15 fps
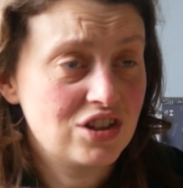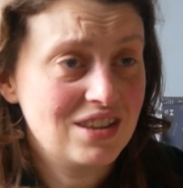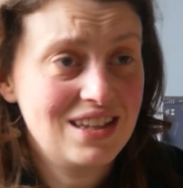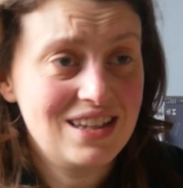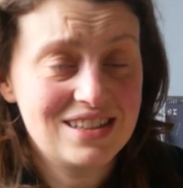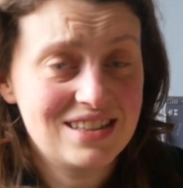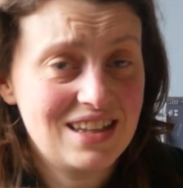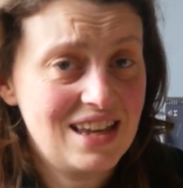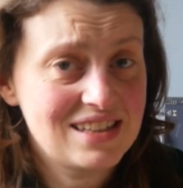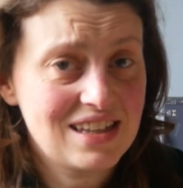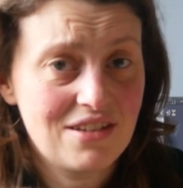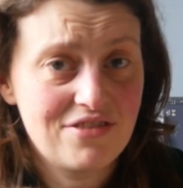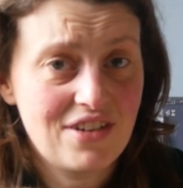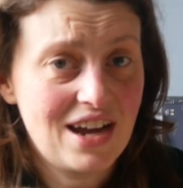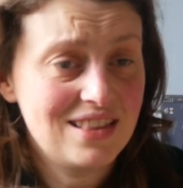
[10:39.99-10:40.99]
and these days
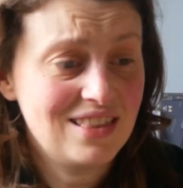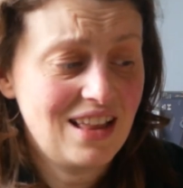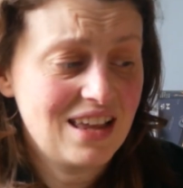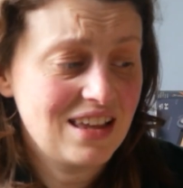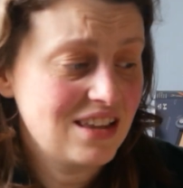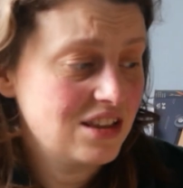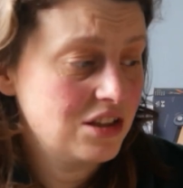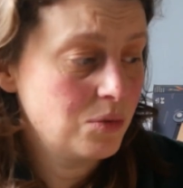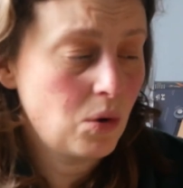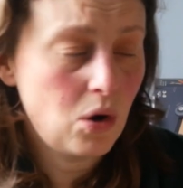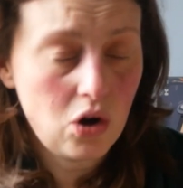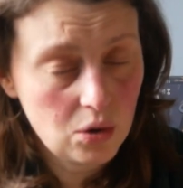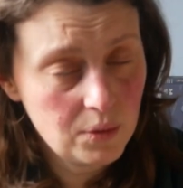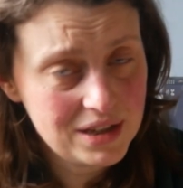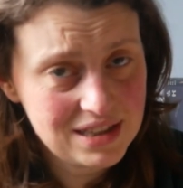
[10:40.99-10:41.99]
I find like you
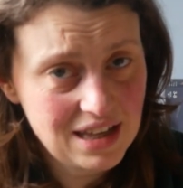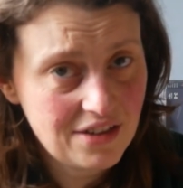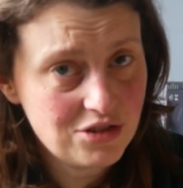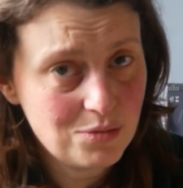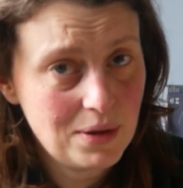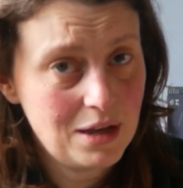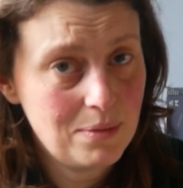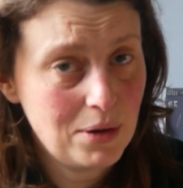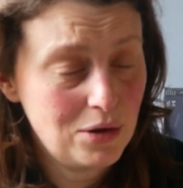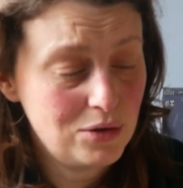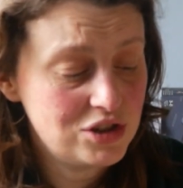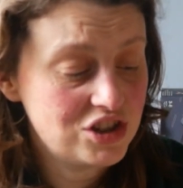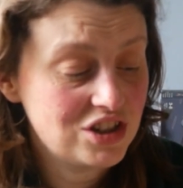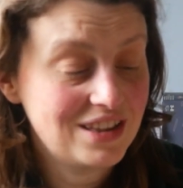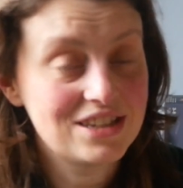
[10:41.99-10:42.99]
always have to pay
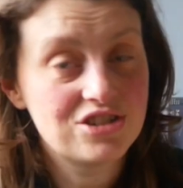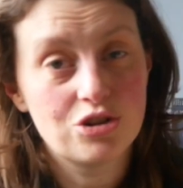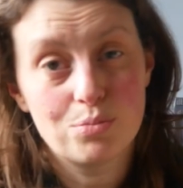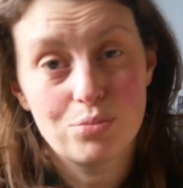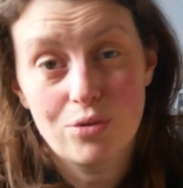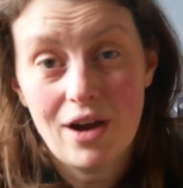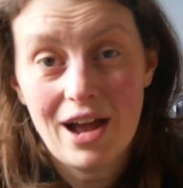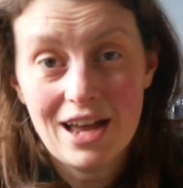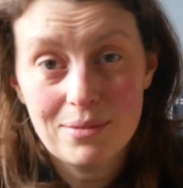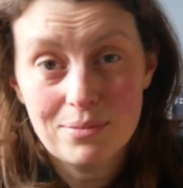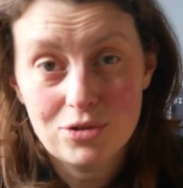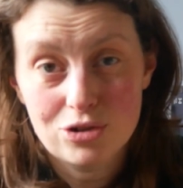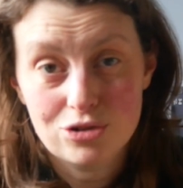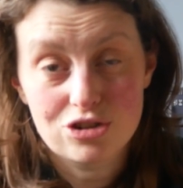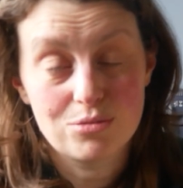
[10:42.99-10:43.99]
postage unless you're a Prime
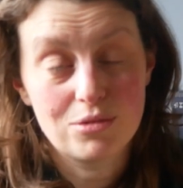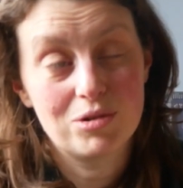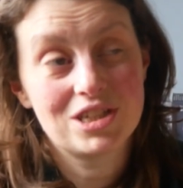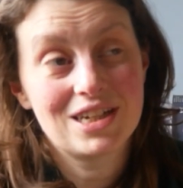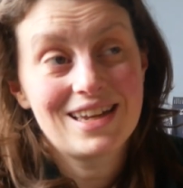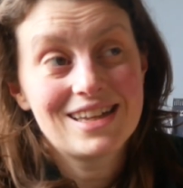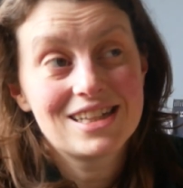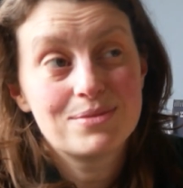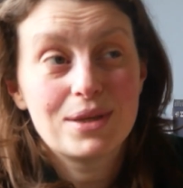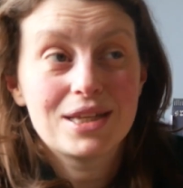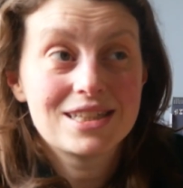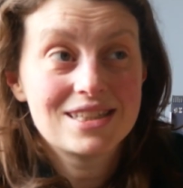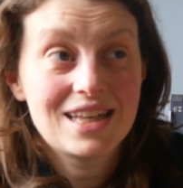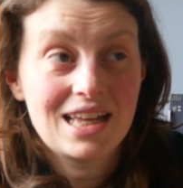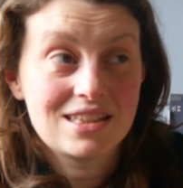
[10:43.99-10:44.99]
customer, which I guess
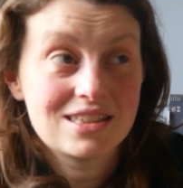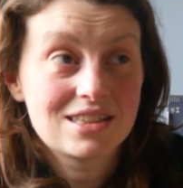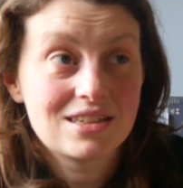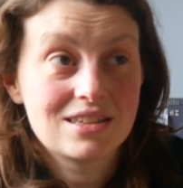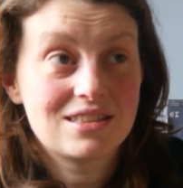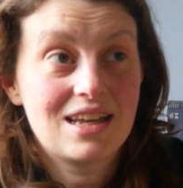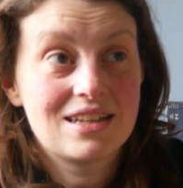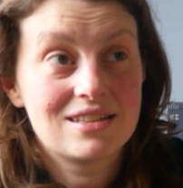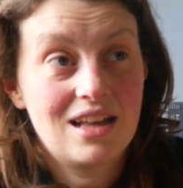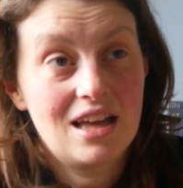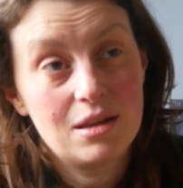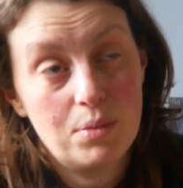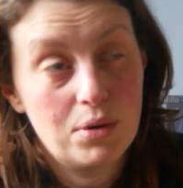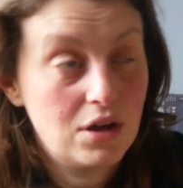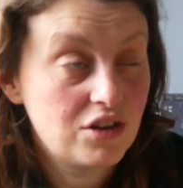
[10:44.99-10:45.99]
makes sense because that's
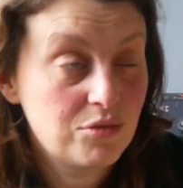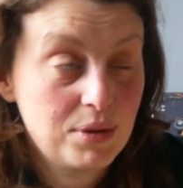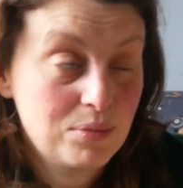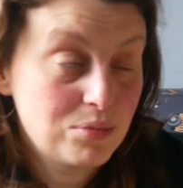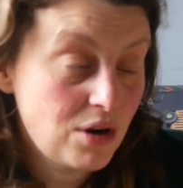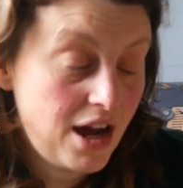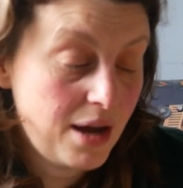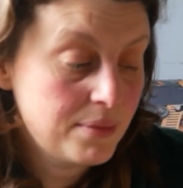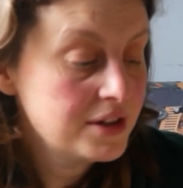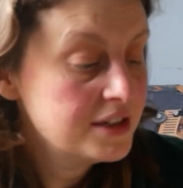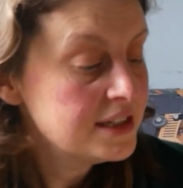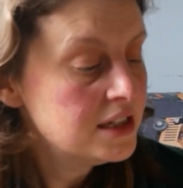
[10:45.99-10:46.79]
like the perk of being Prime.